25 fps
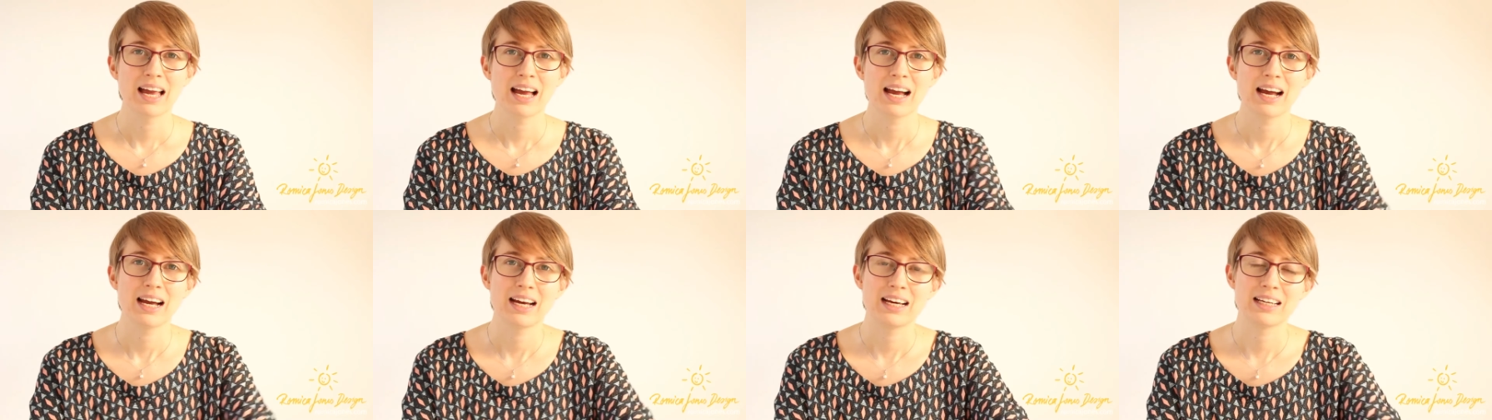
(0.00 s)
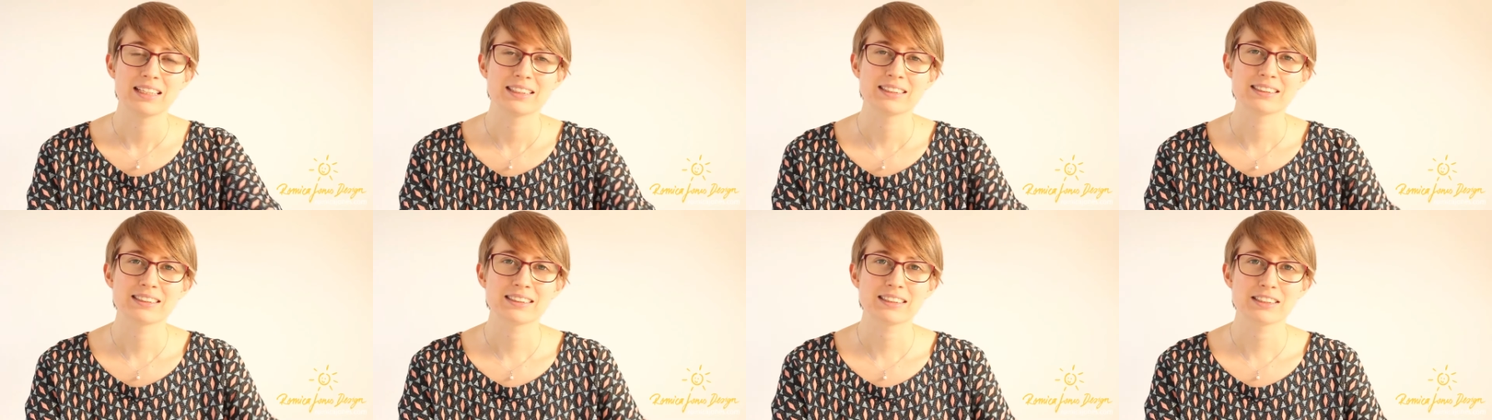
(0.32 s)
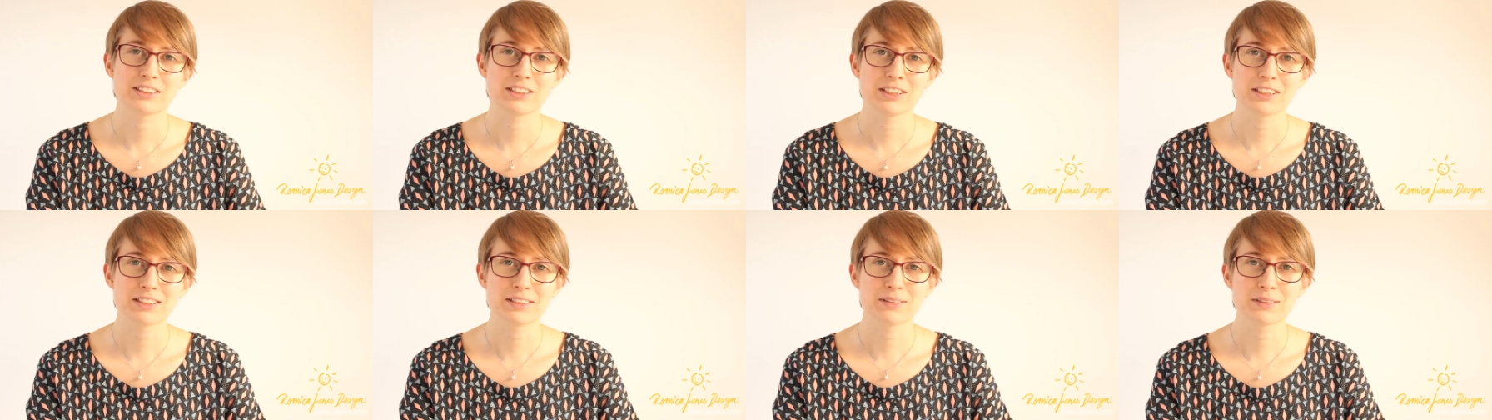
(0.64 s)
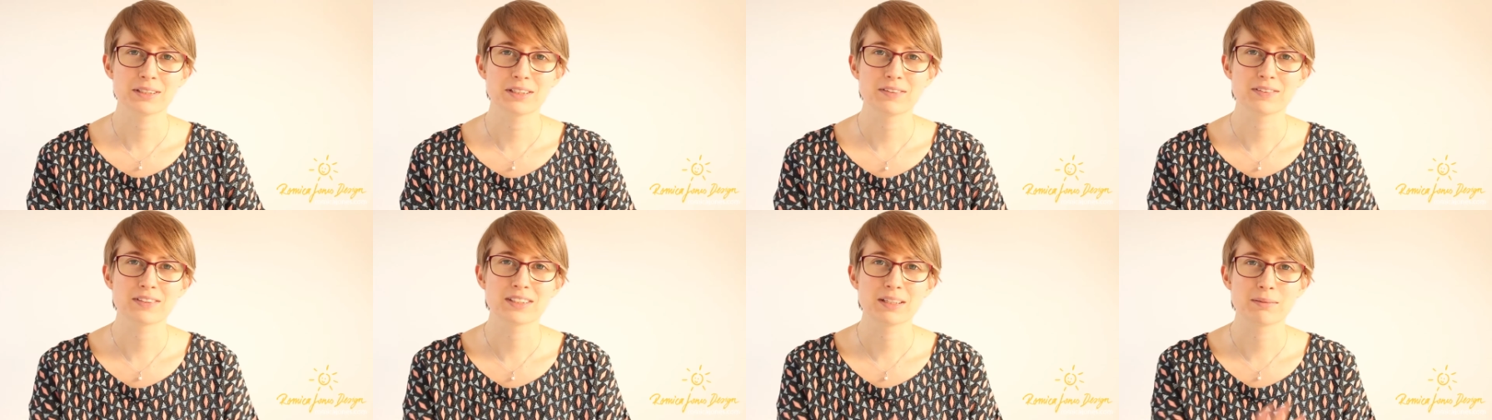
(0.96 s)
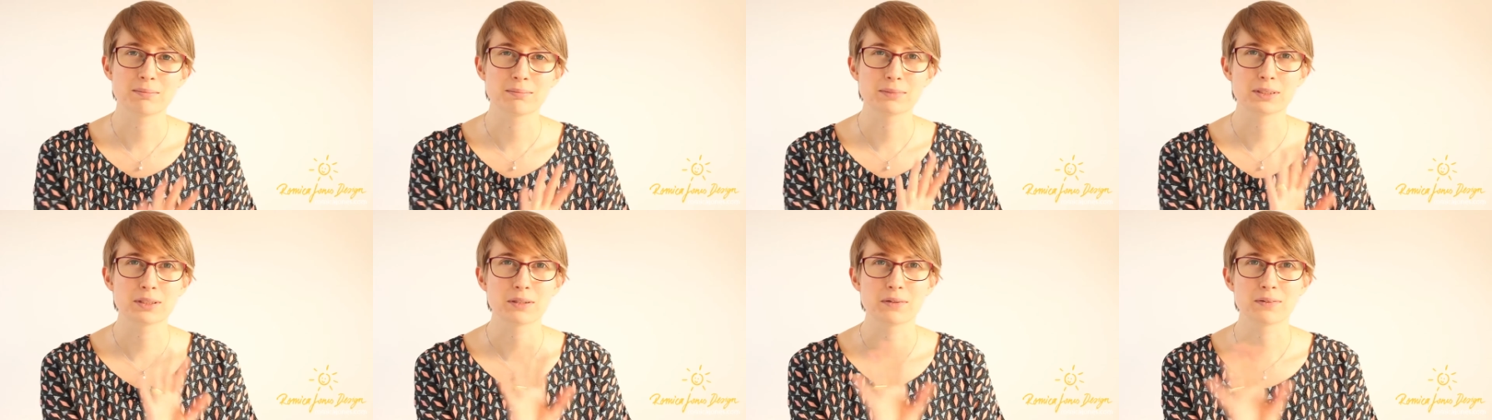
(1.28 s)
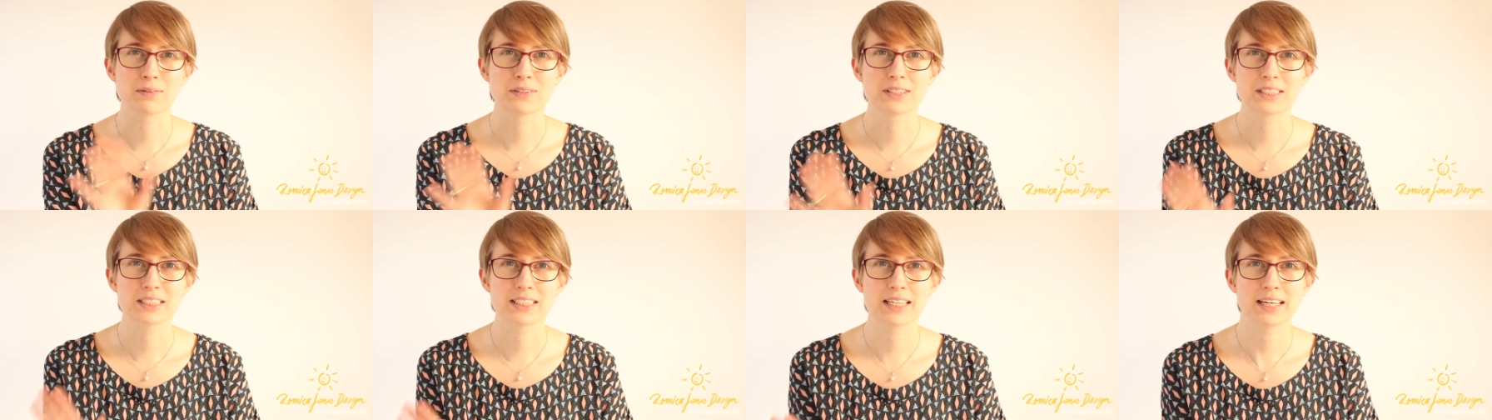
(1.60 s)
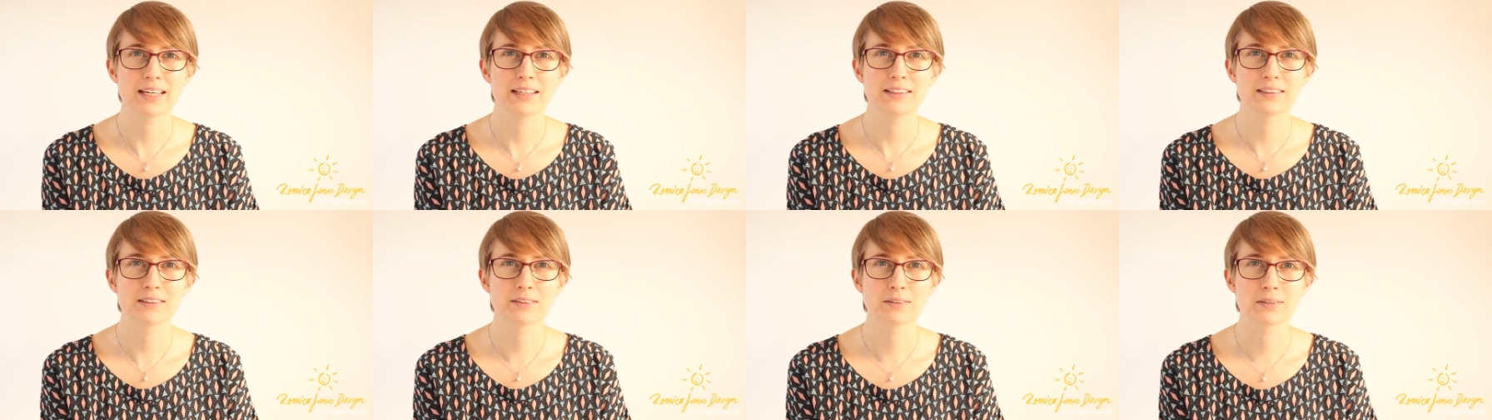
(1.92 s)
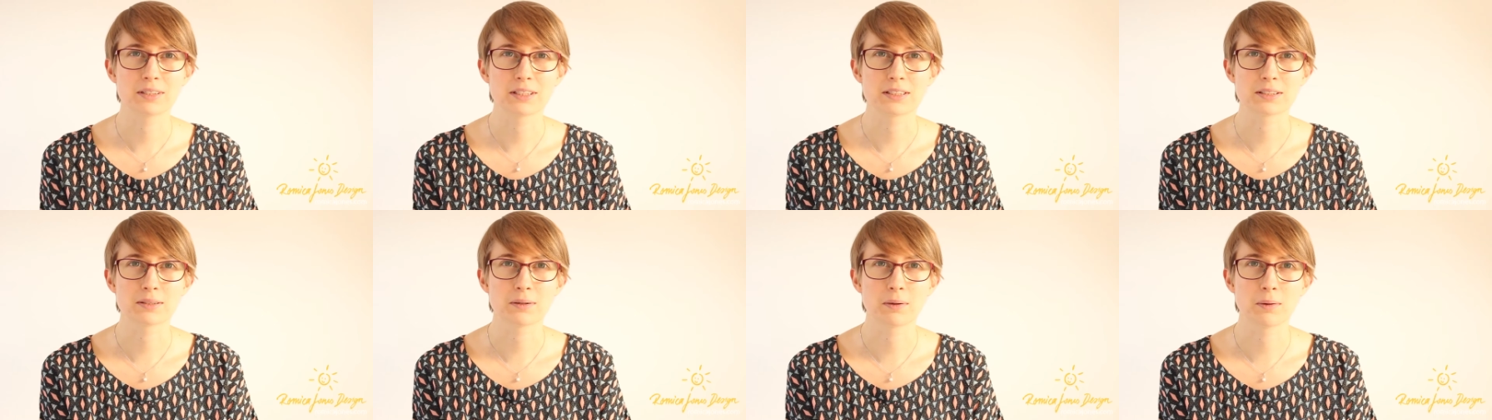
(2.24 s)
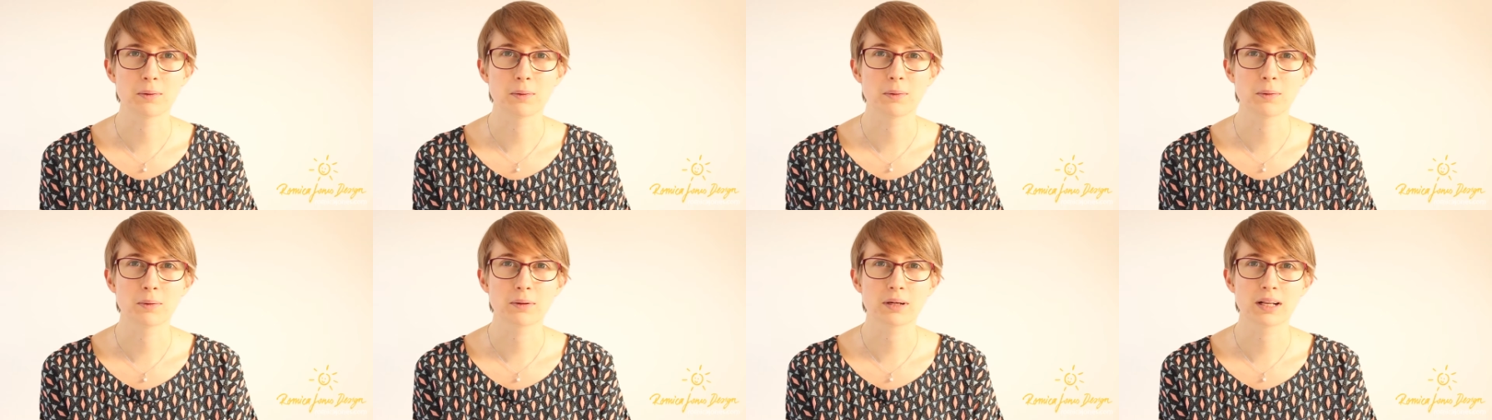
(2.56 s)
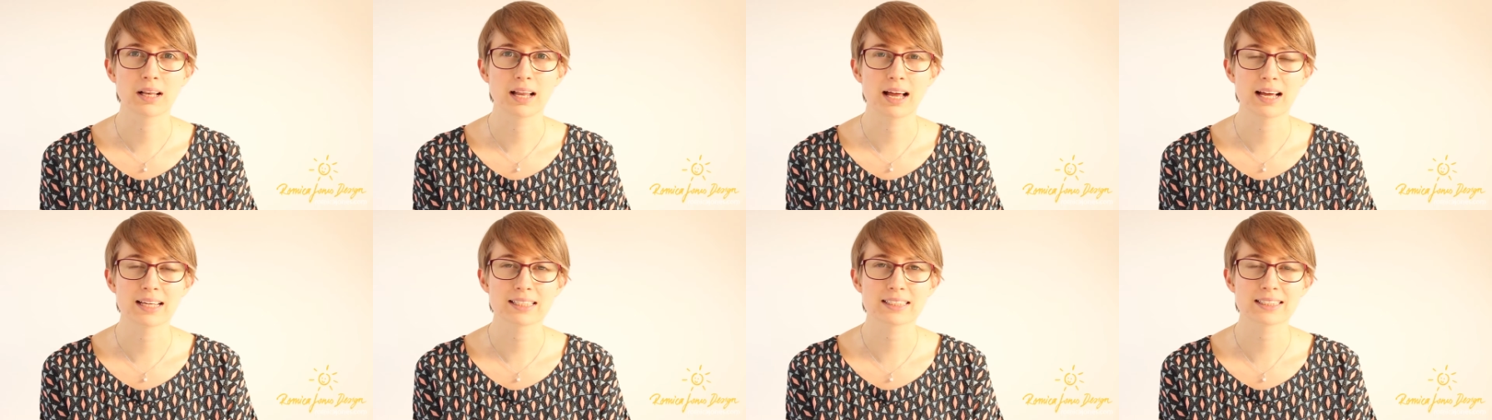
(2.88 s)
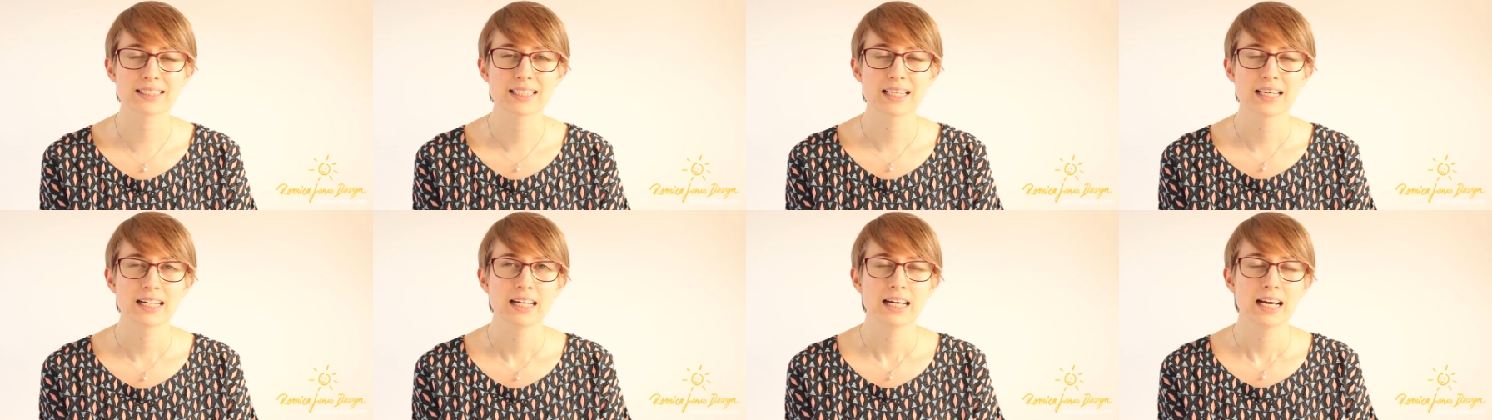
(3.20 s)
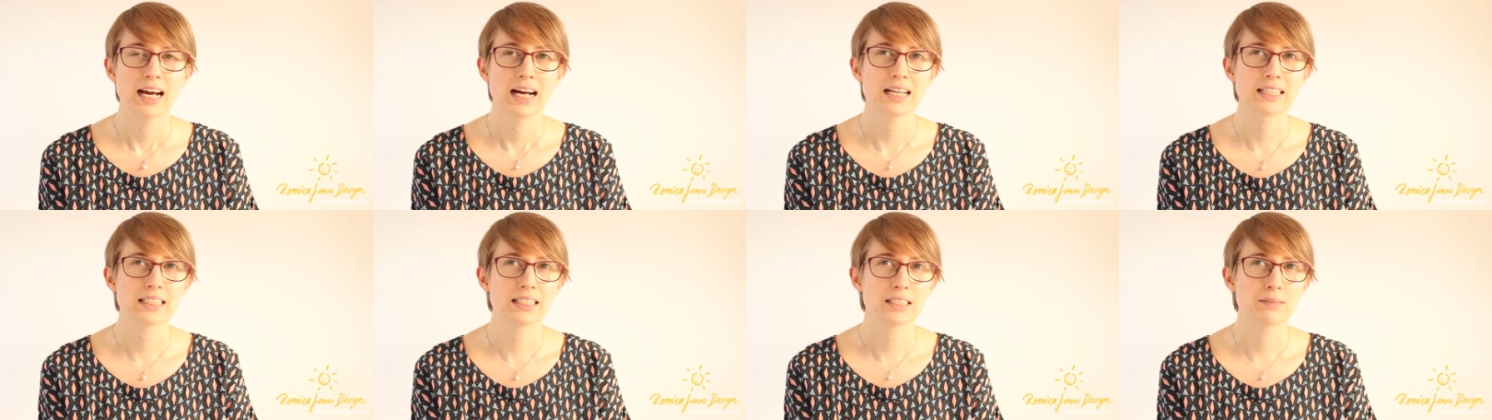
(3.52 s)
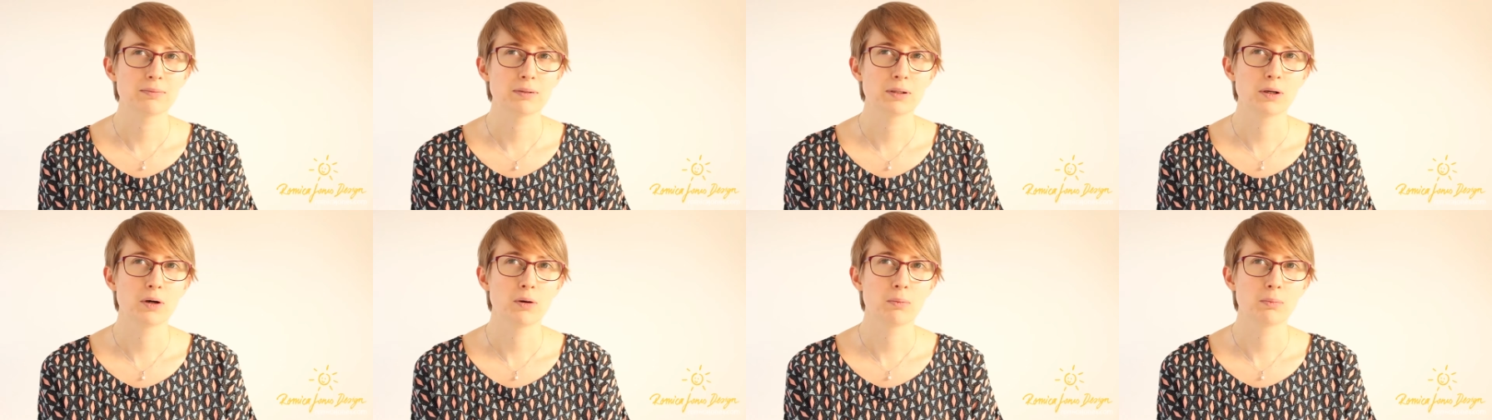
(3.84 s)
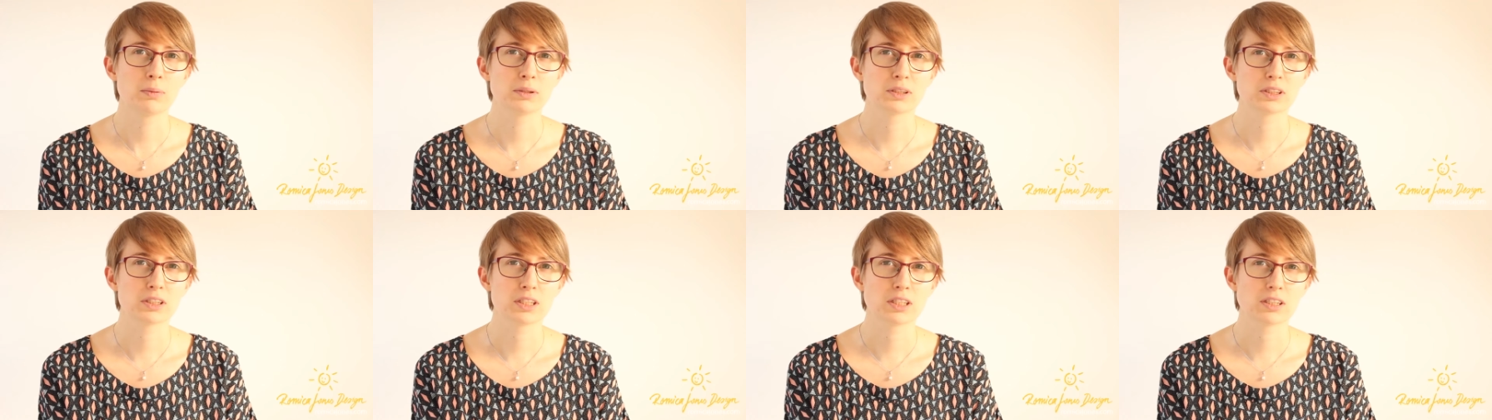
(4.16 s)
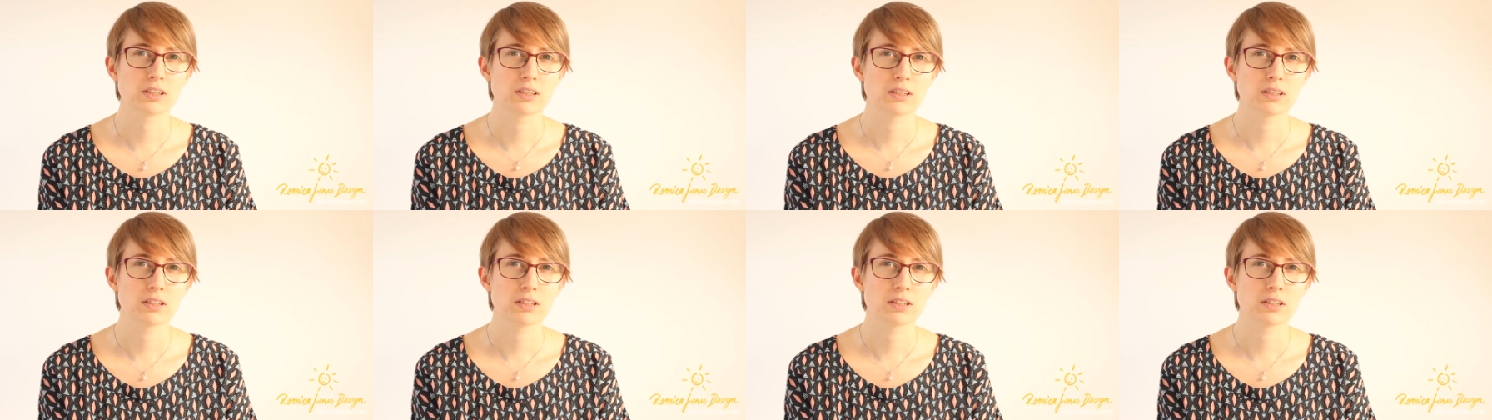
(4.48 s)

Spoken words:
And just to give some sort of scale to this whole class, I think we're almost